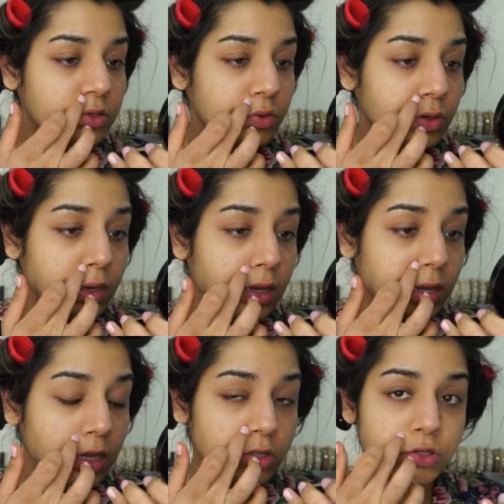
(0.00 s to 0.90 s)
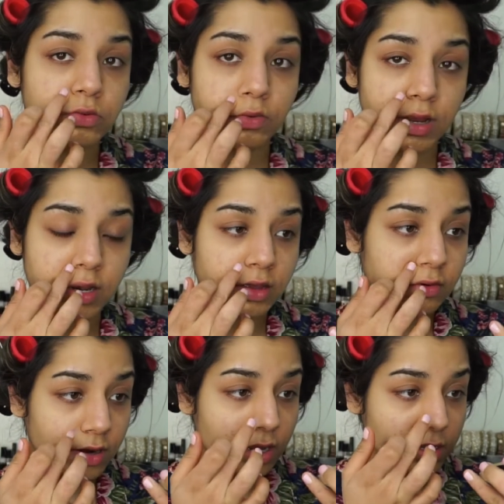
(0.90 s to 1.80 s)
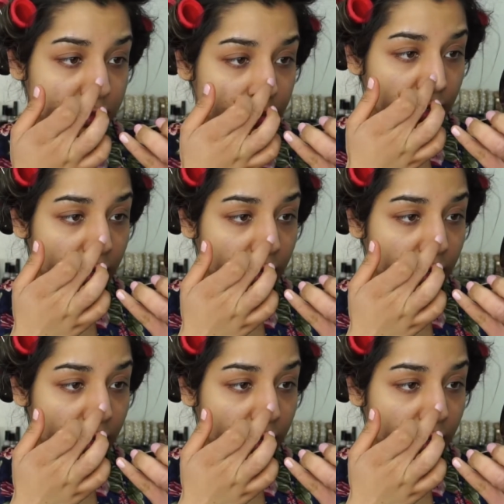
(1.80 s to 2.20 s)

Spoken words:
you need to really correct.